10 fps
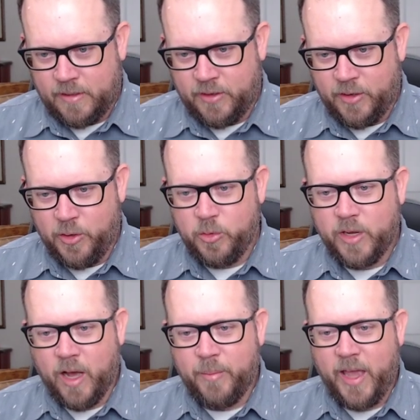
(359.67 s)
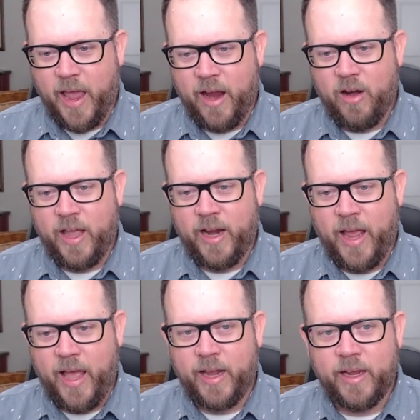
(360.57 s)
New gummy airhead
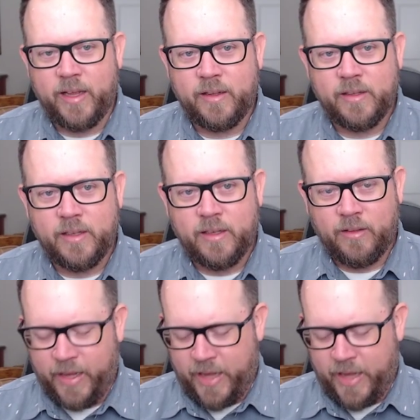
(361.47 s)
ad. Like